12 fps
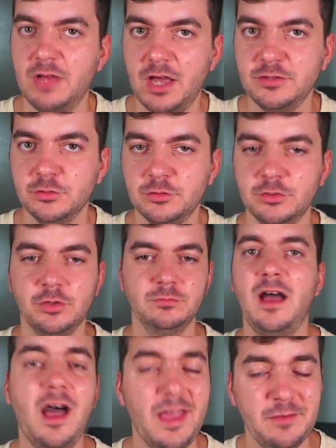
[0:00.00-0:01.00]
I don't know.
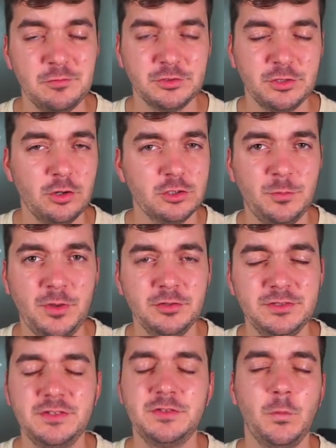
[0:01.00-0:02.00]
I haven't talked
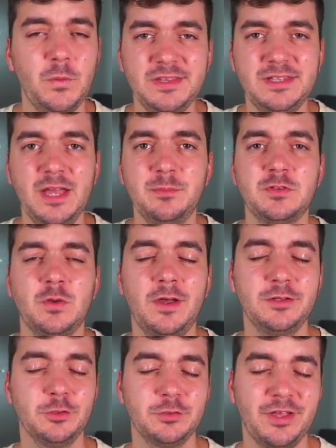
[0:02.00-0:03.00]
about this with them, so
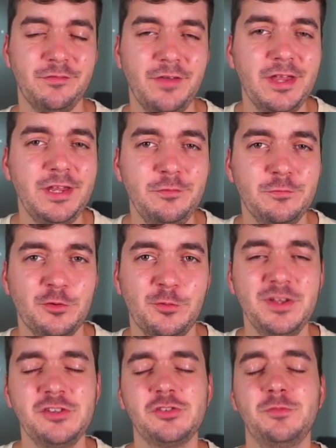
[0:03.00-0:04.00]
I don't have any
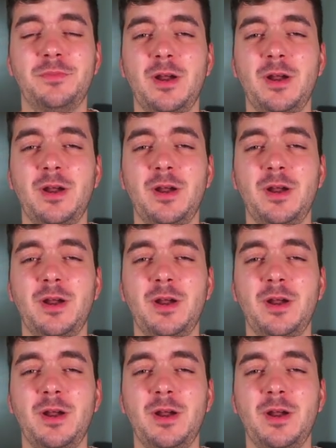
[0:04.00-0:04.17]
information.